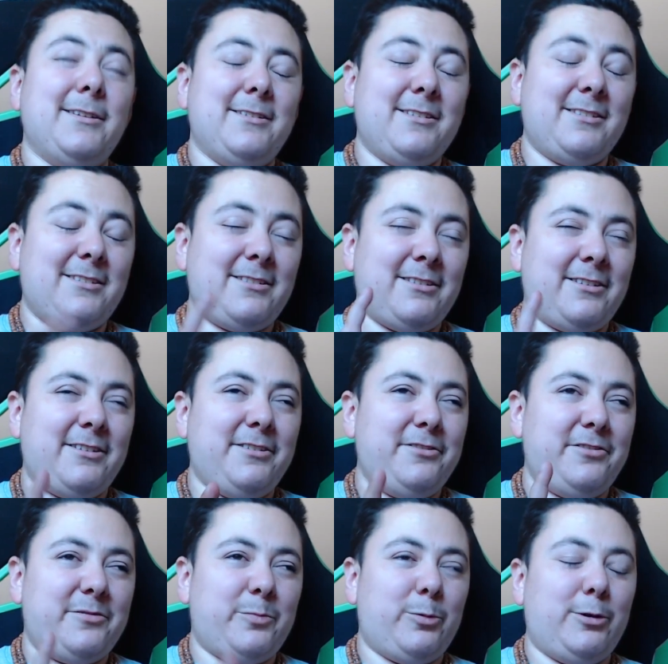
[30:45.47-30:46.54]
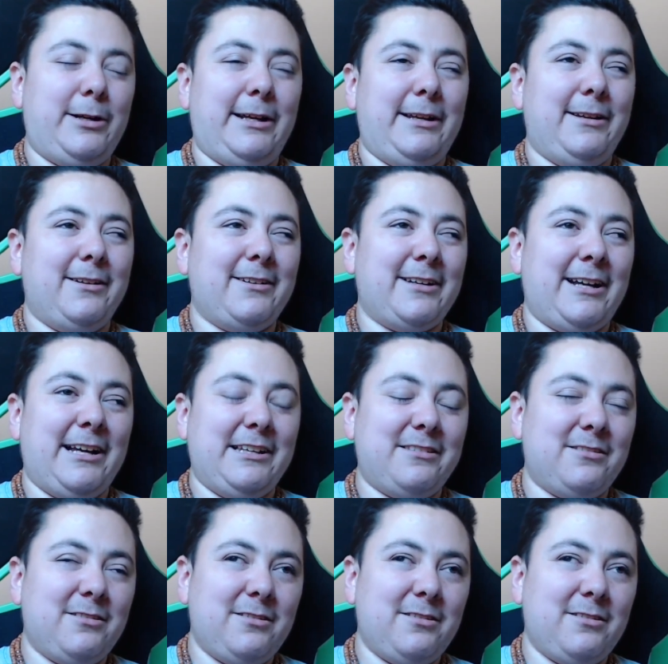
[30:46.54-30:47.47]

This is a huge point, guys.